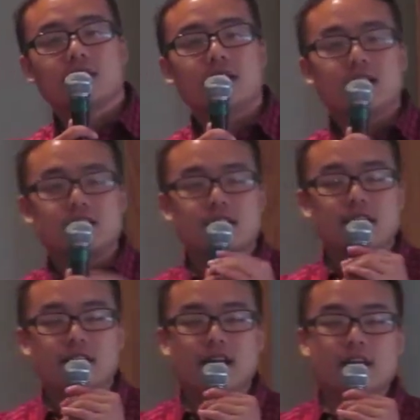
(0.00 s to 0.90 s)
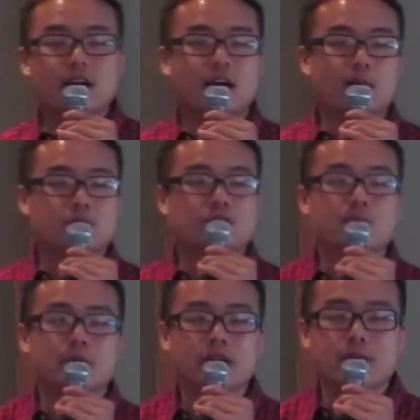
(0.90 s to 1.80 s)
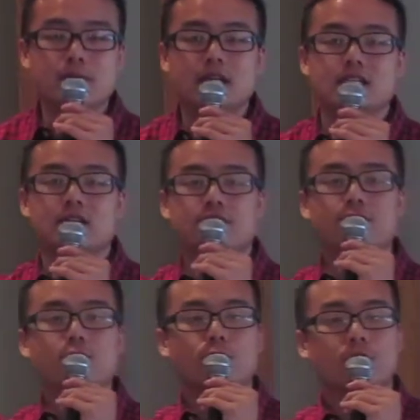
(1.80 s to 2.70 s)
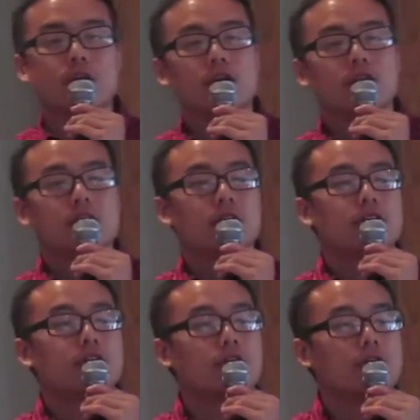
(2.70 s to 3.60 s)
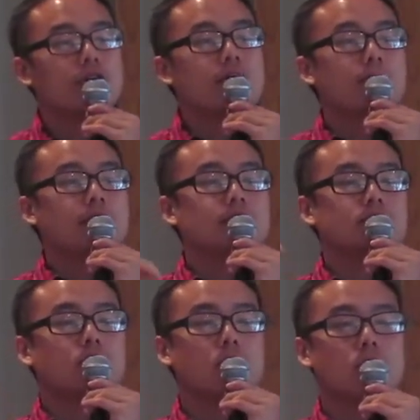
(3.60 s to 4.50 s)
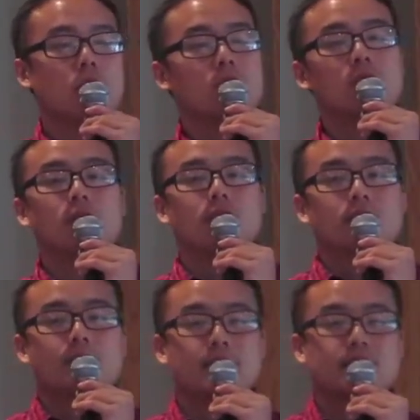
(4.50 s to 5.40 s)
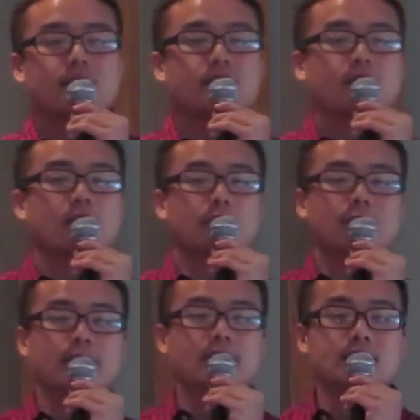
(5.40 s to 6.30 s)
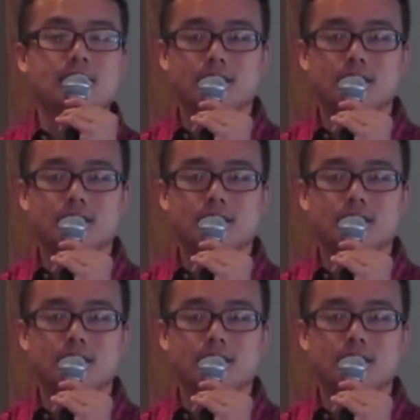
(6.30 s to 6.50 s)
Not saying that he accomplishes it, but he makes it fuller. You know, makes it whole, makes it complete.